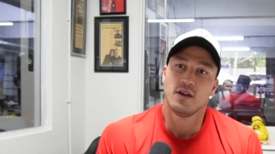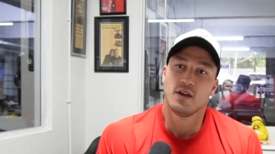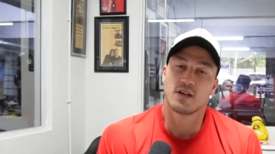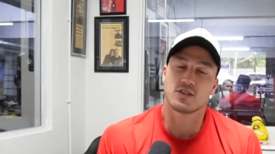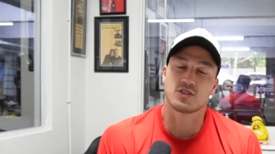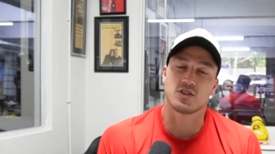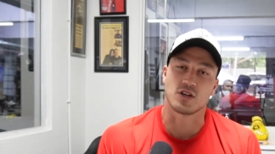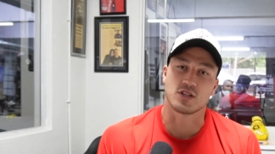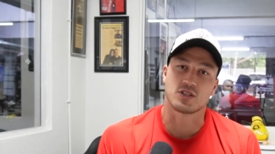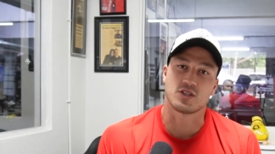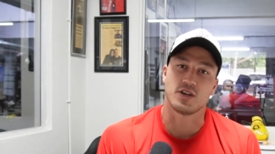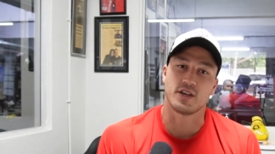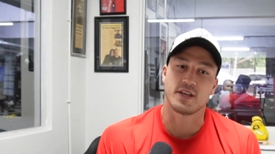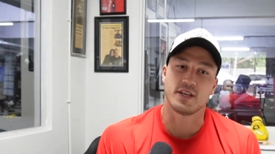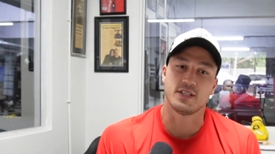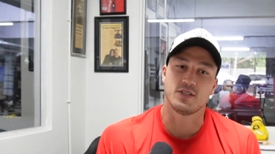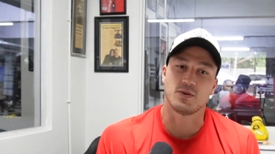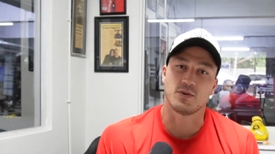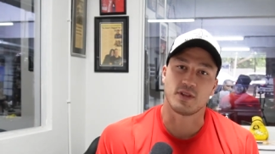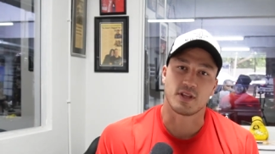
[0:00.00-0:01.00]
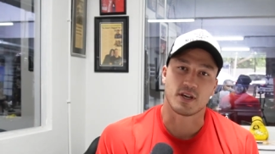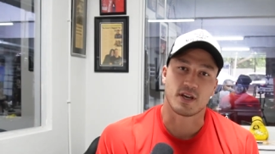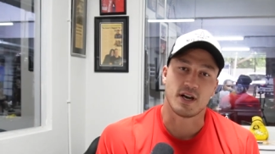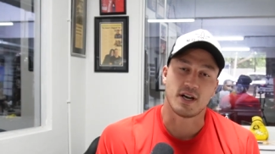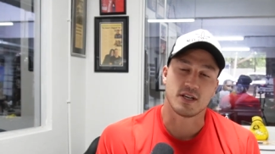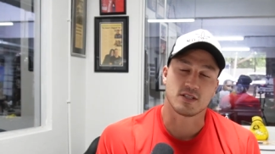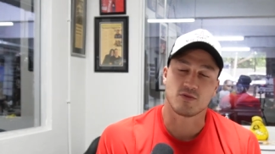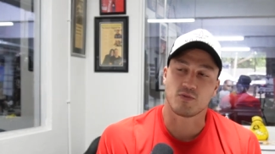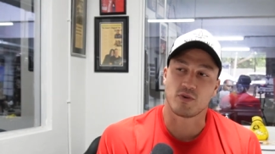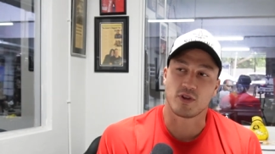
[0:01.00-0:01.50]
it's not so easy when the
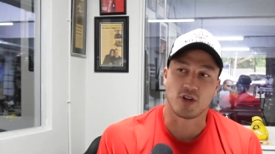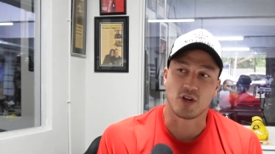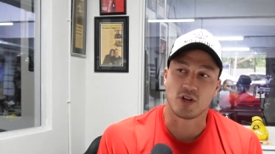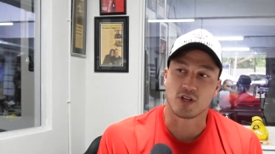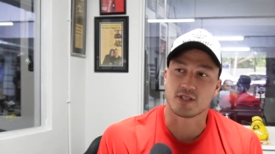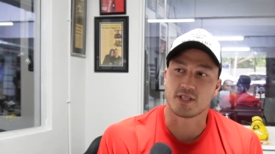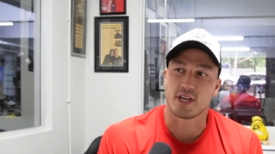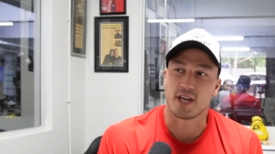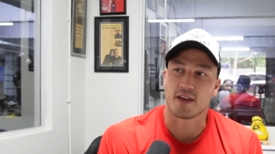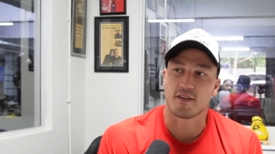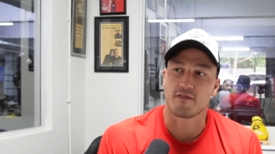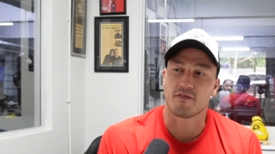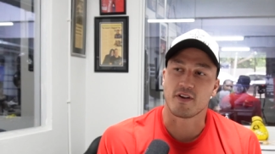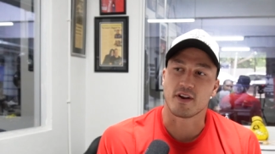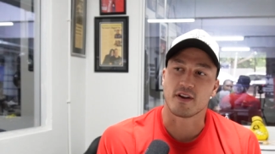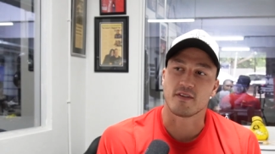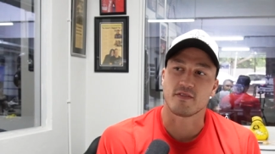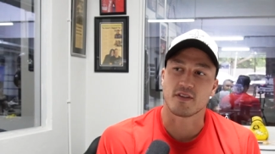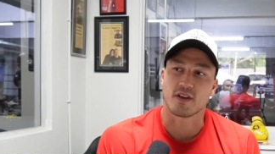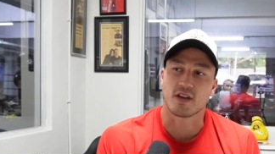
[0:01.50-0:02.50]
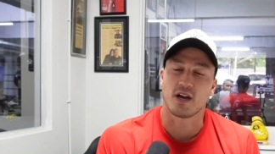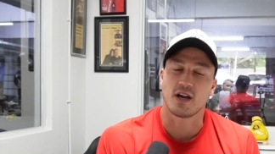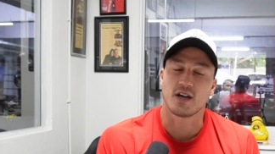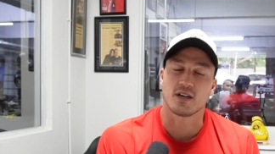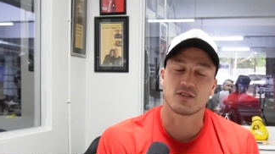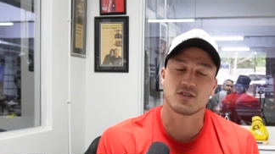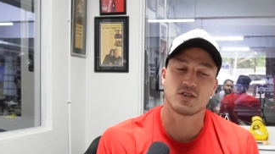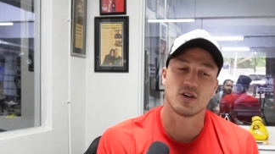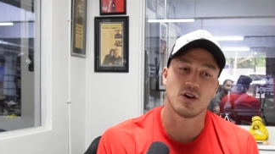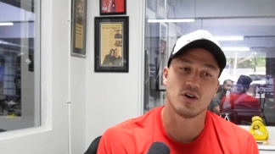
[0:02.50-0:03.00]
guys, when you're not staying in front of the guy.
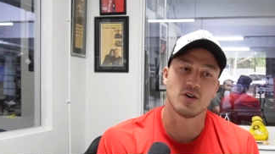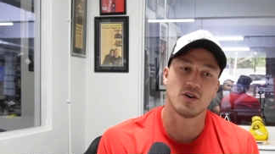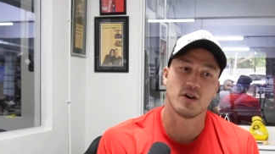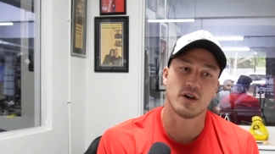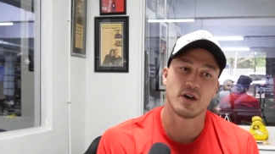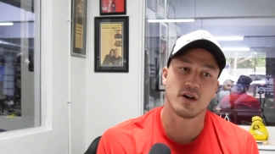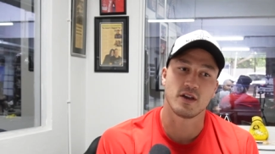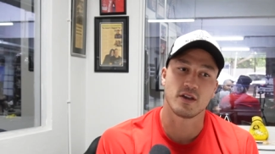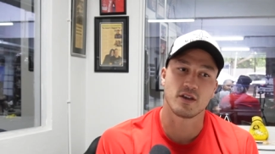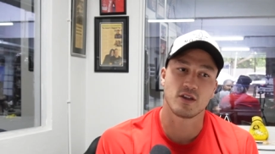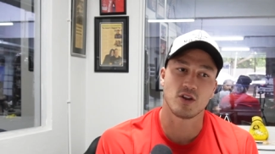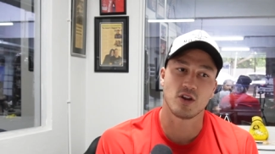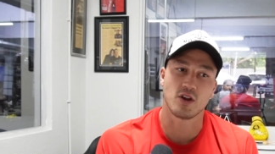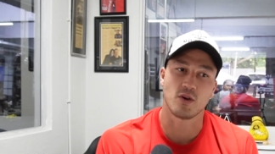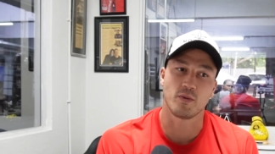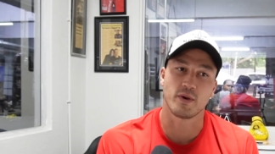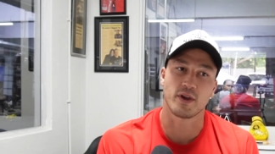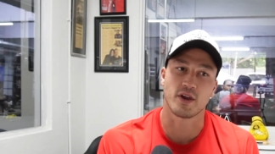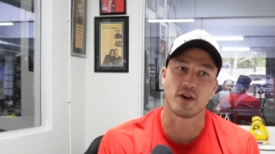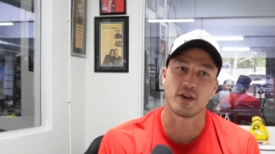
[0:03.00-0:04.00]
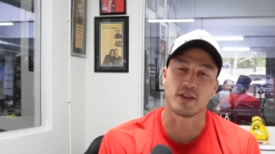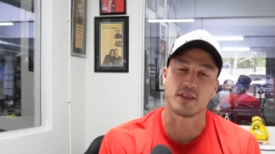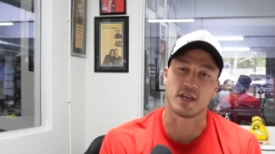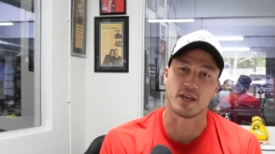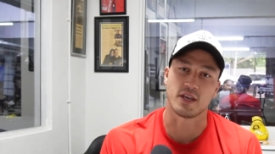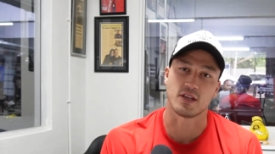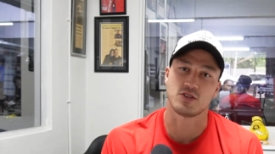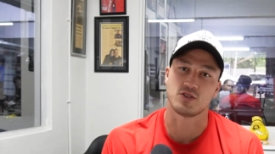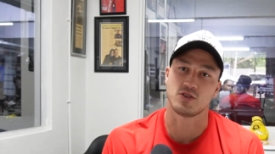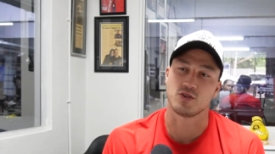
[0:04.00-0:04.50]
So, you know, we're going
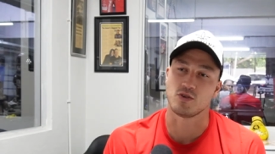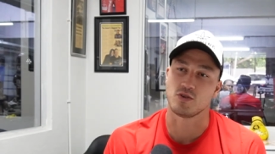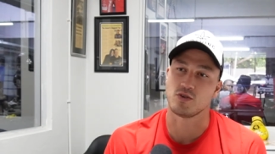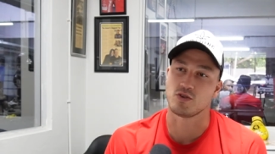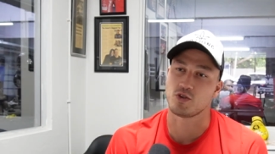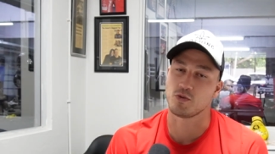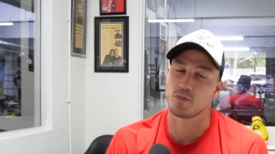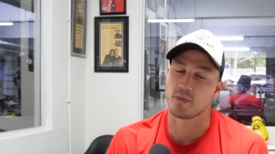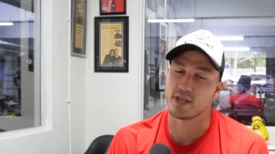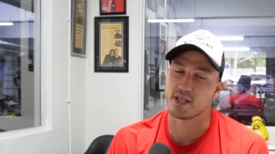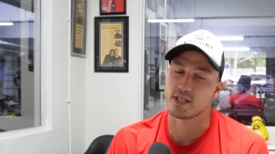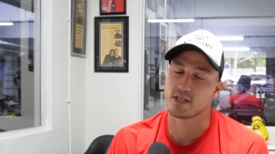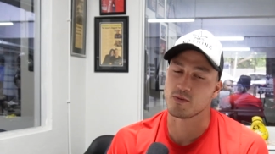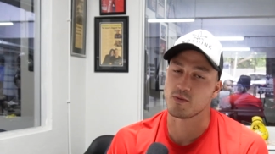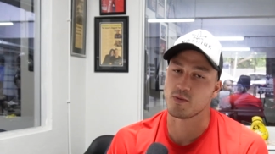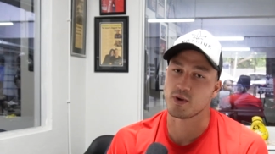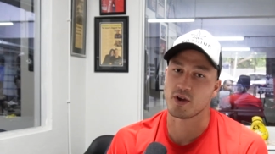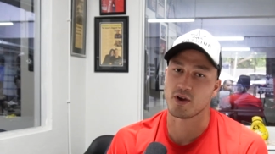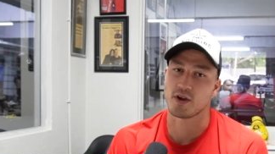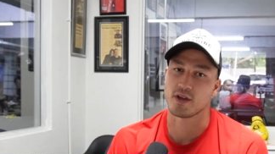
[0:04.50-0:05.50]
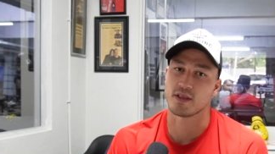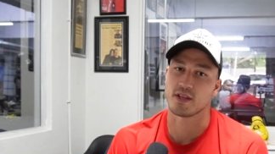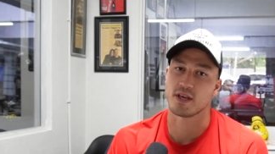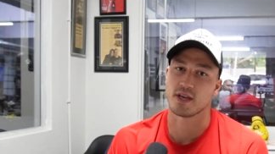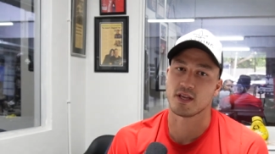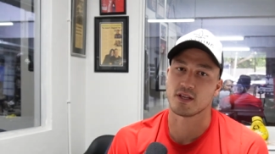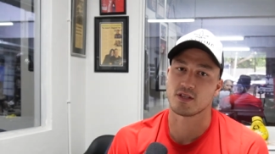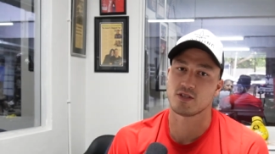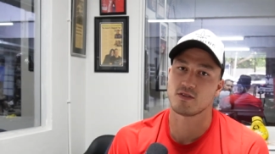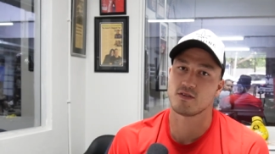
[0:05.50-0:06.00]
there to beat him. We're going
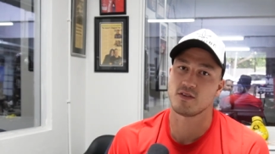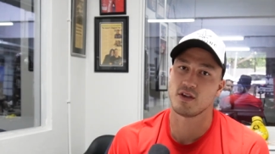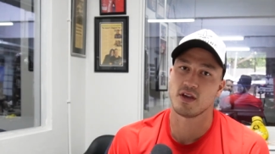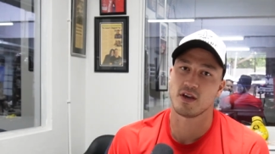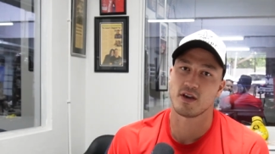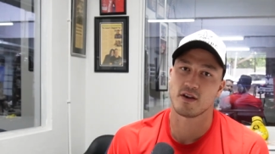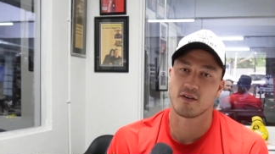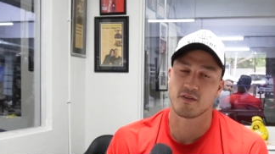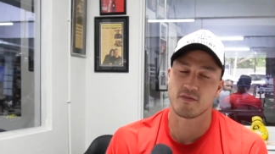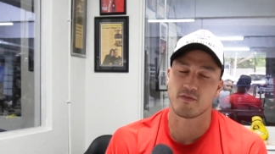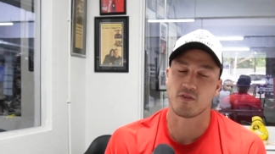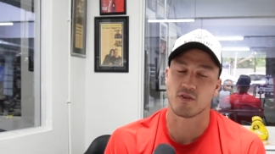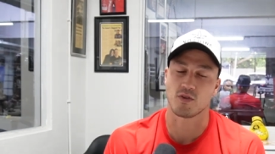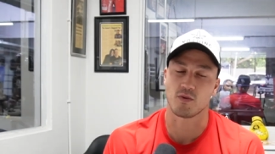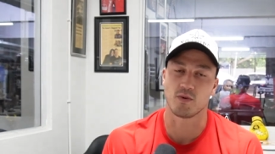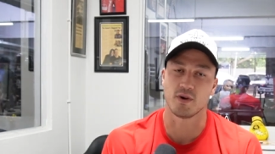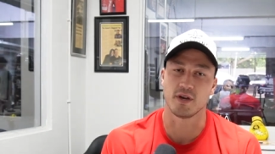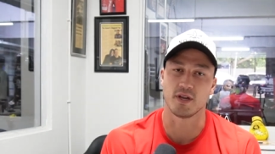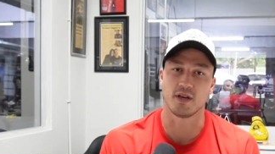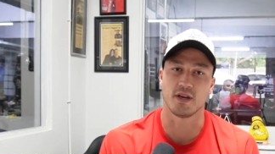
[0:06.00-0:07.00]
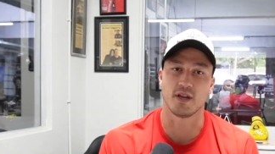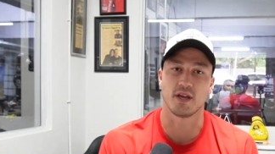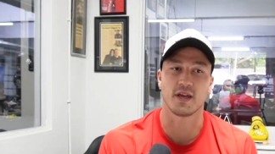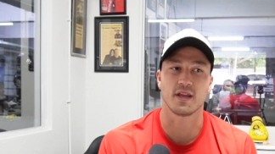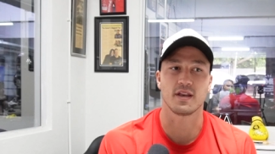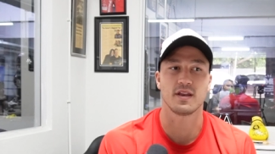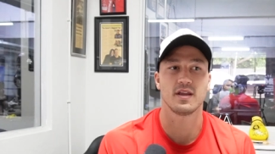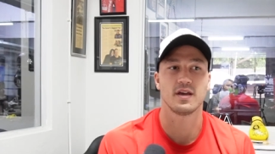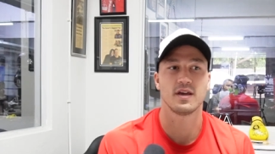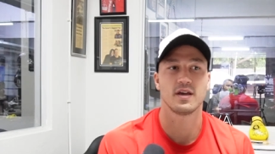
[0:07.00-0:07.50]
there for the win
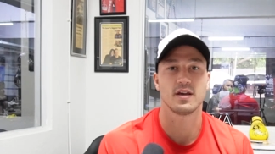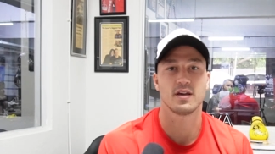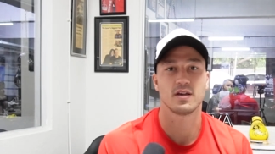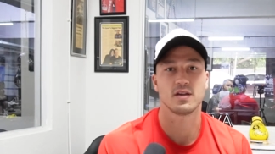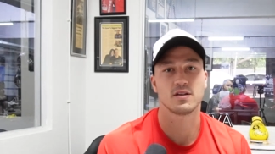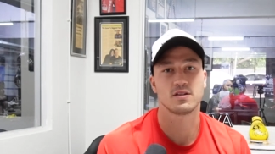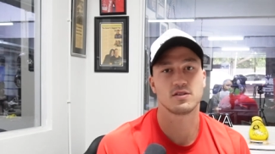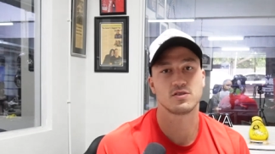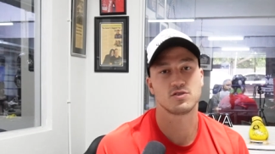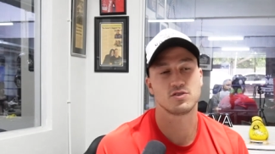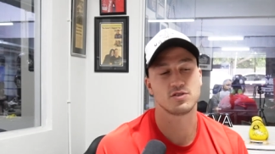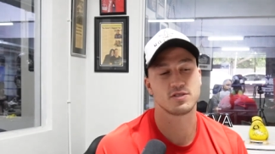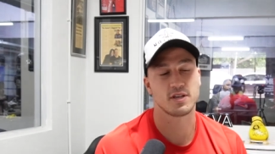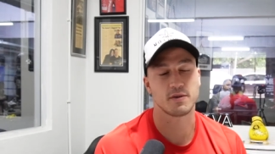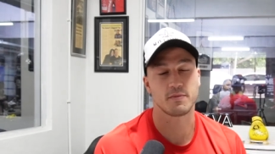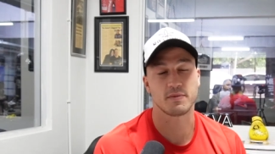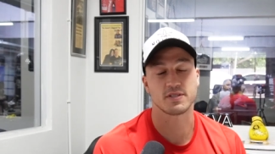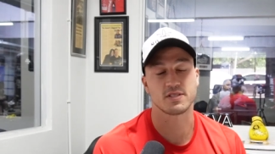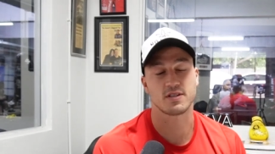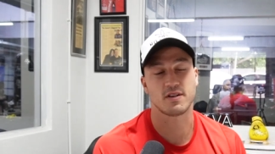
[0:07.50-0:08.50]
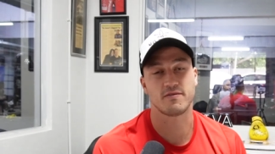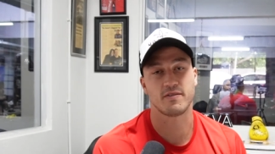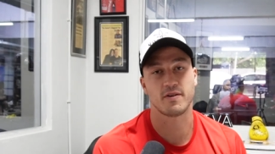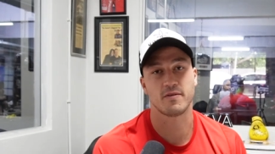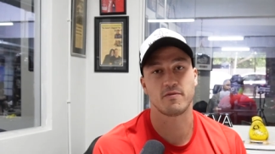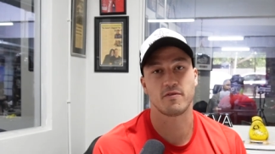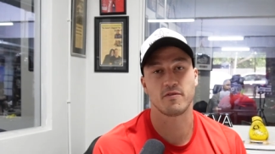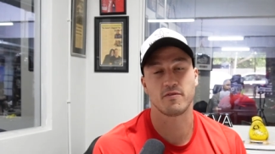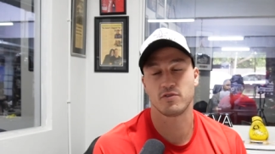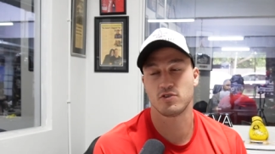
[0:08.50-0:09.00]
and to set myself up
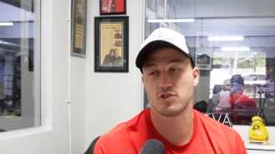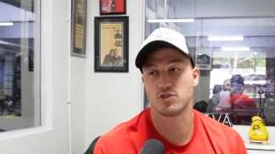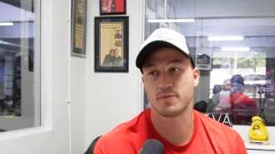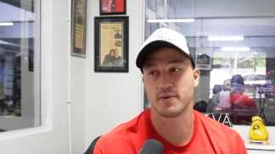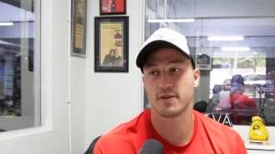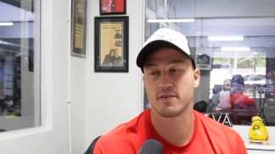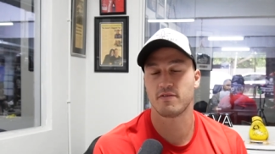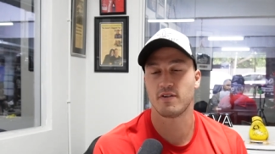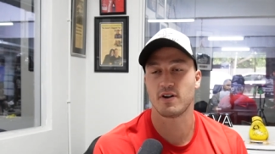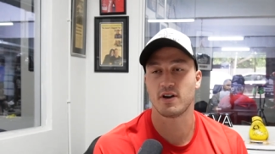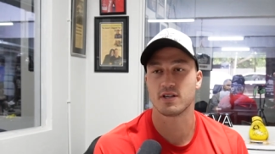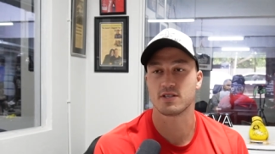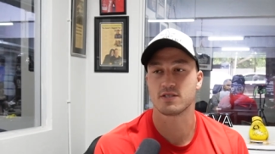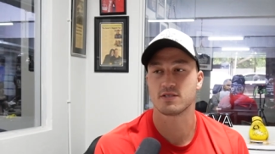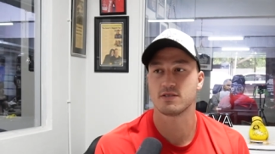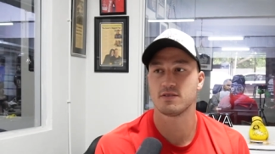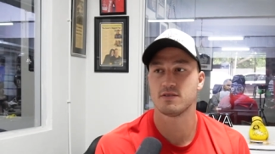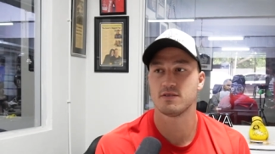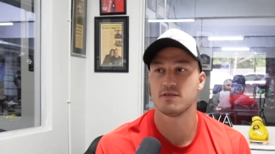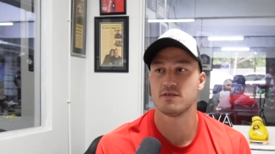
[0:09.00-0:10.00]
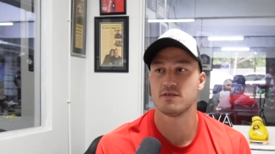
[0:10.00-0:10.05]
for future big fights.